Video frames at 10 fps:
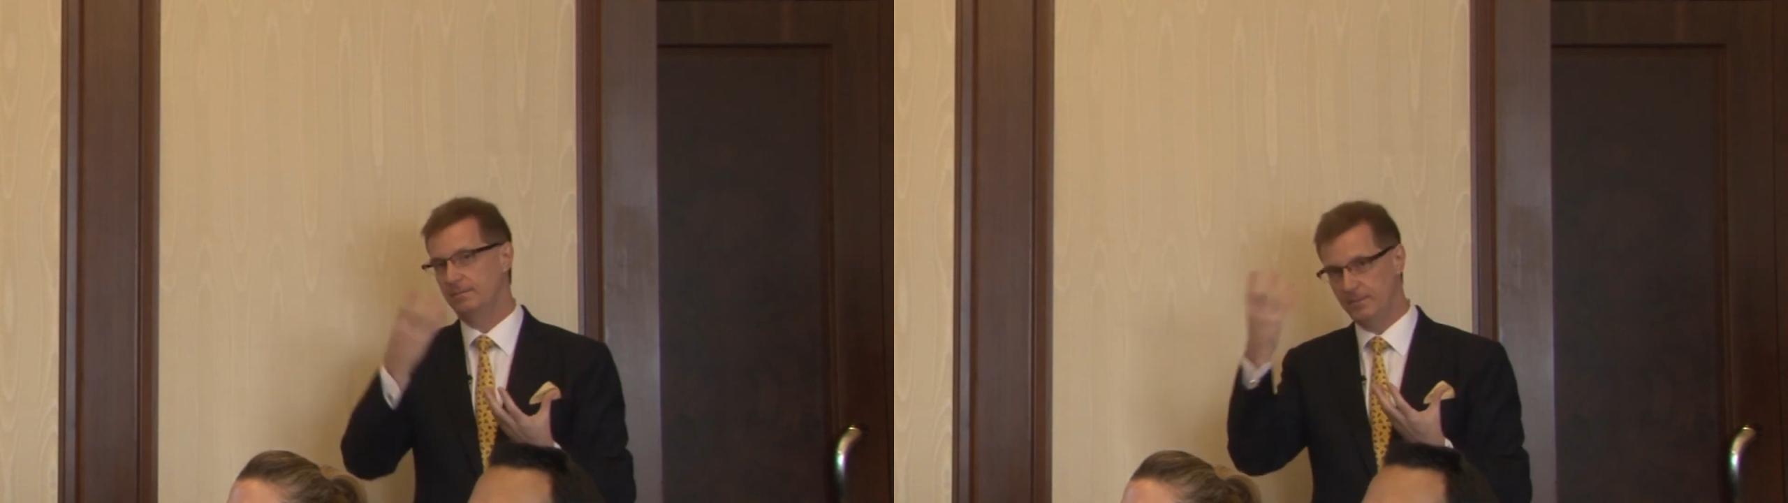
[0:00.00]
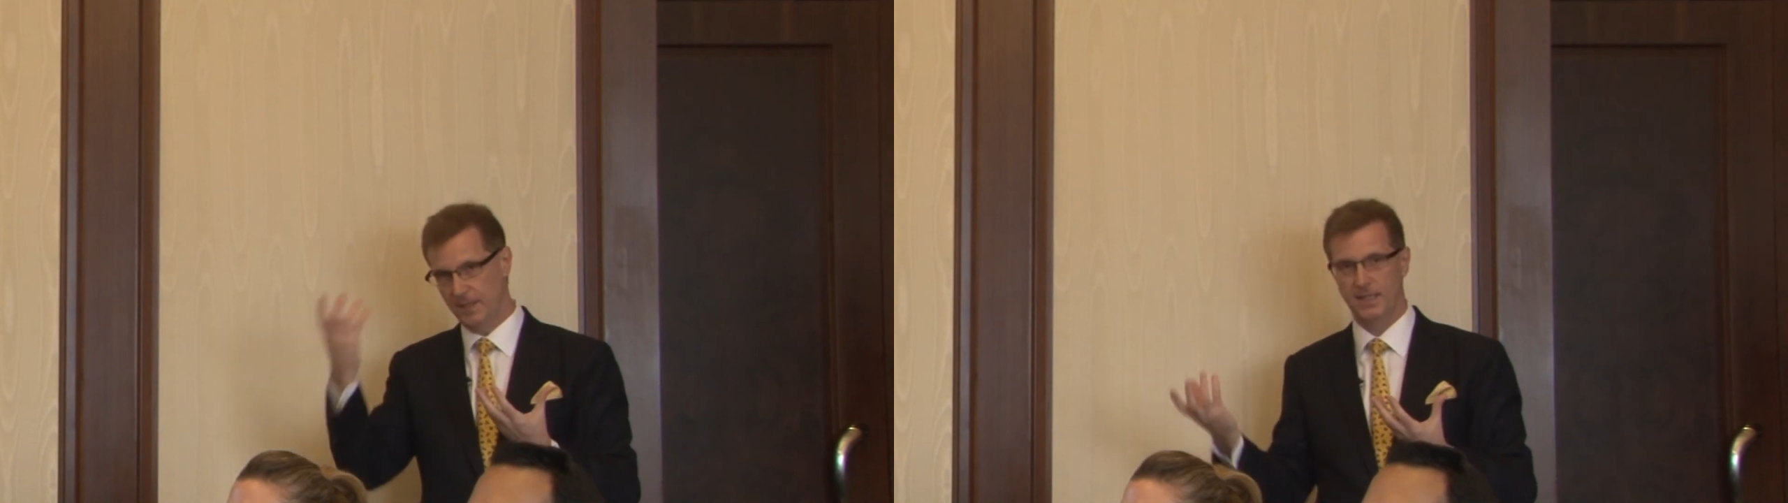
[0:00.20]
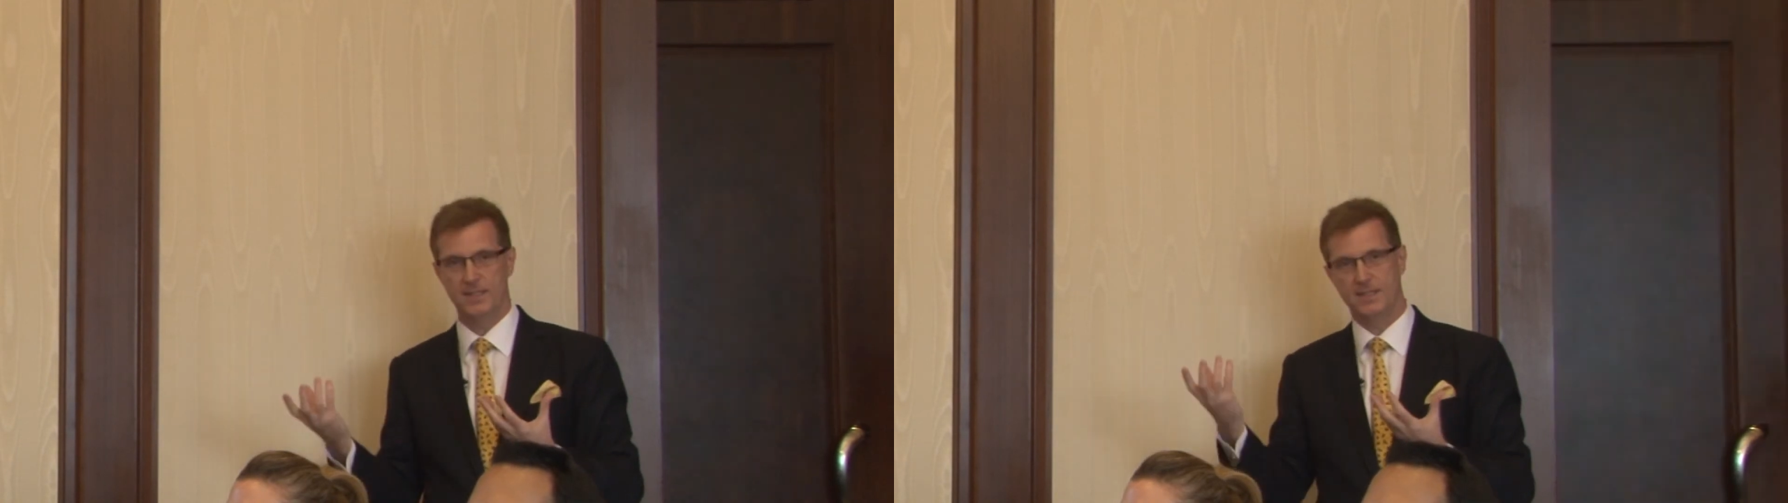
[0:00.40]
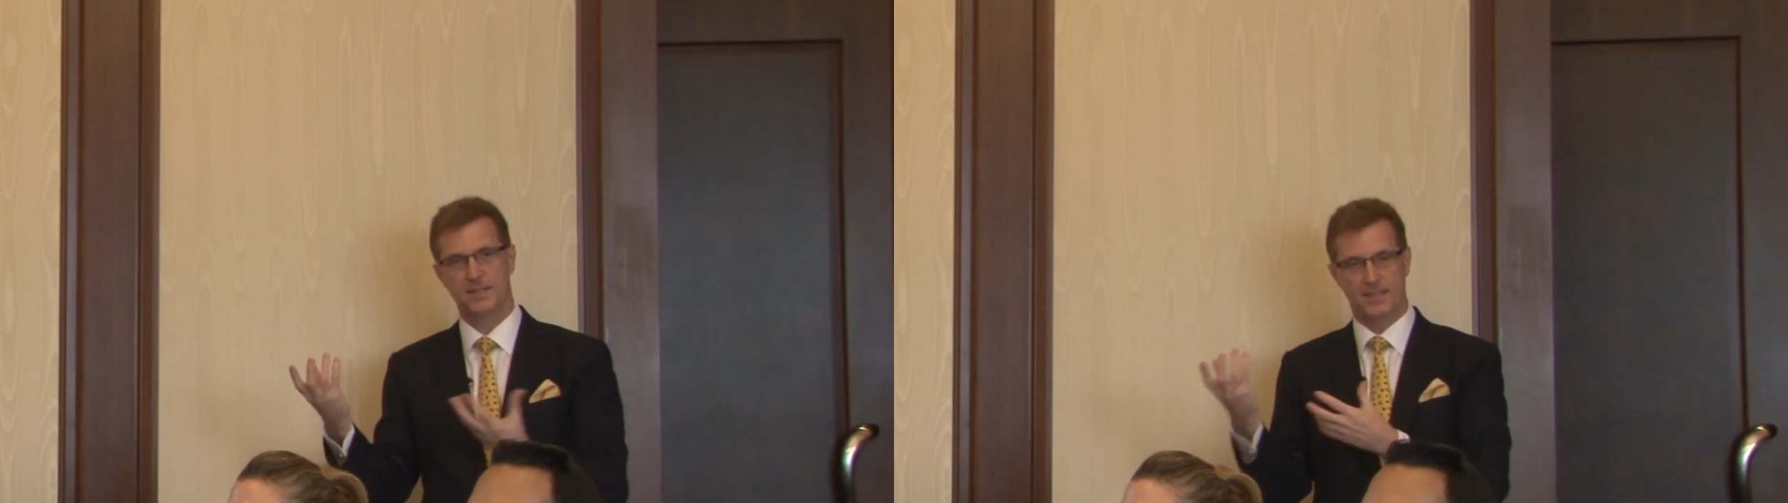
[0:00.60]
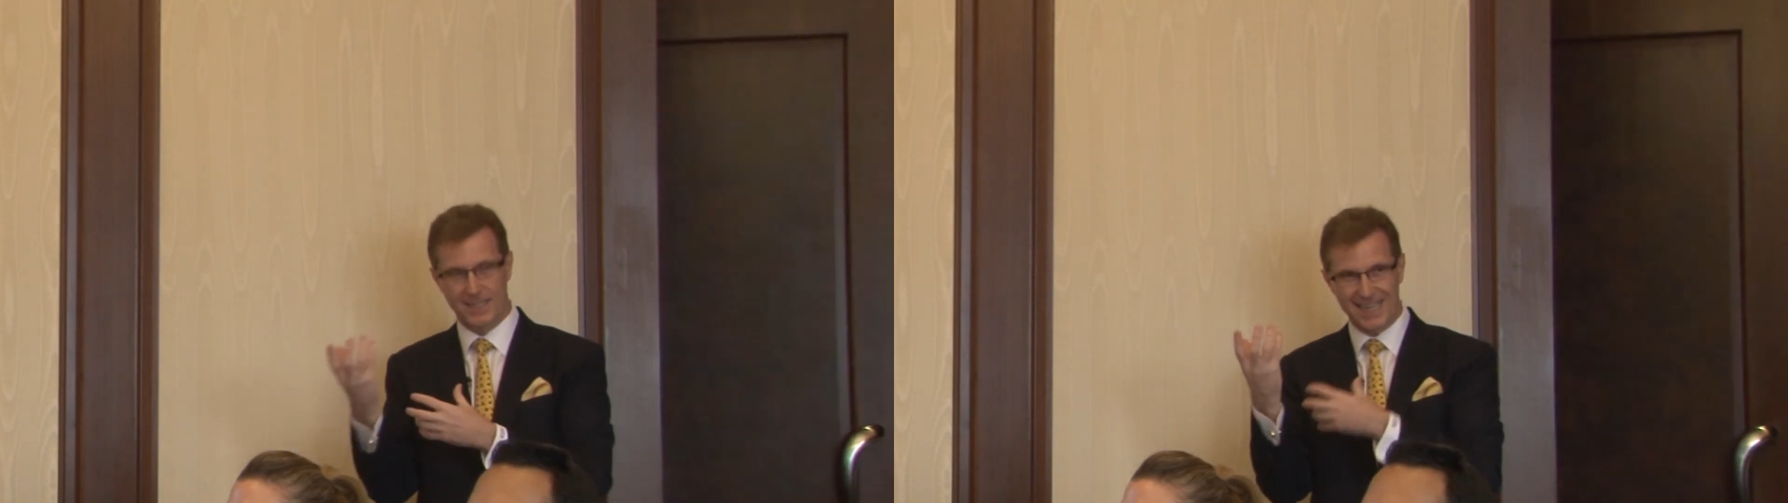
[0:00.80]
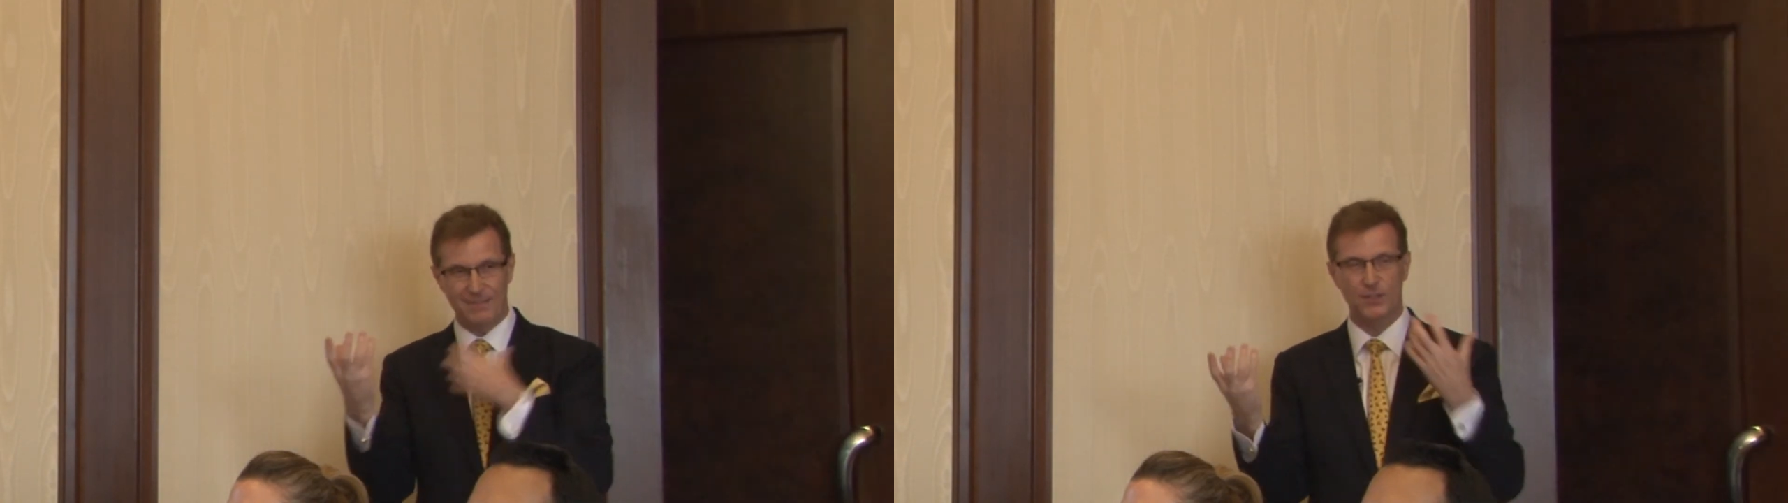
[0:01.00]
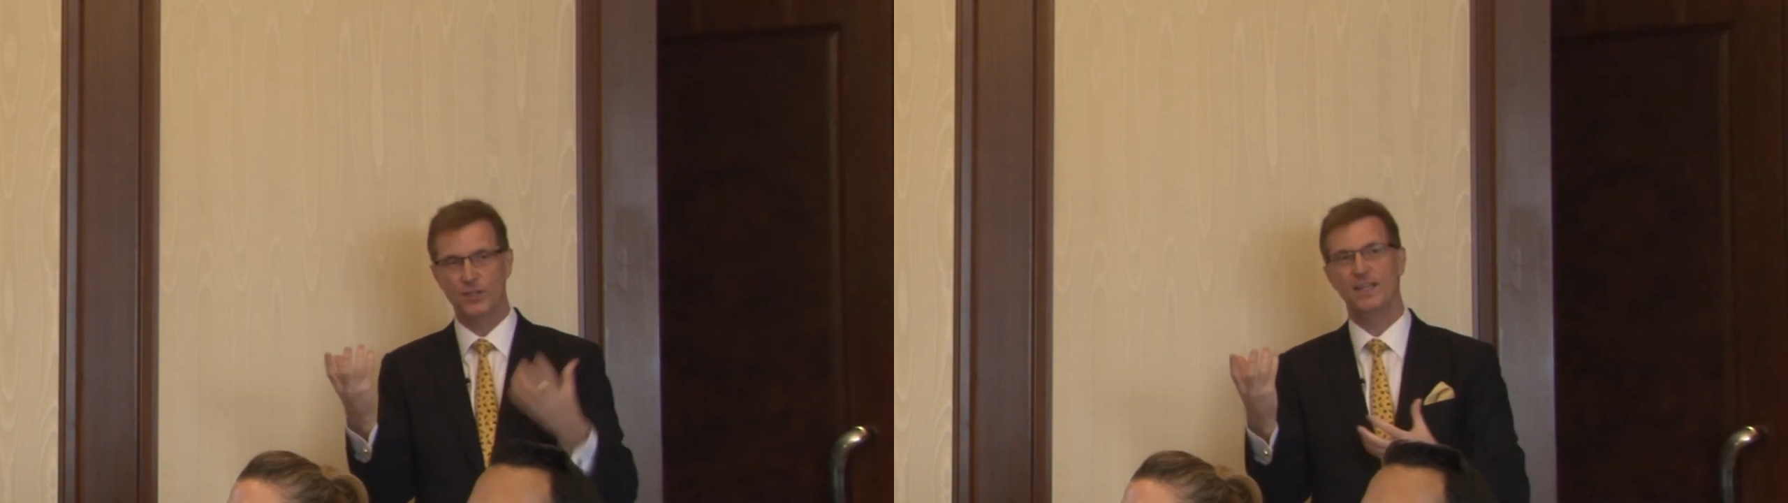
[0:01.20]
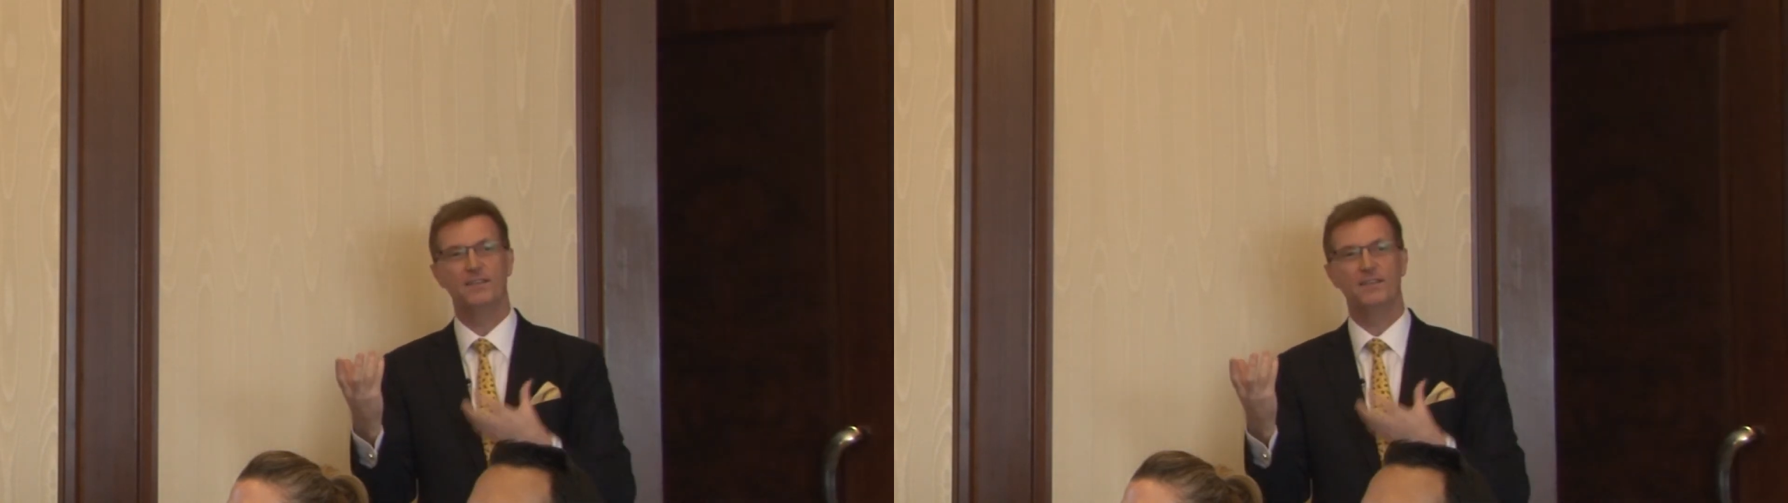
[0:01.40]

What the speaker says: because even though they've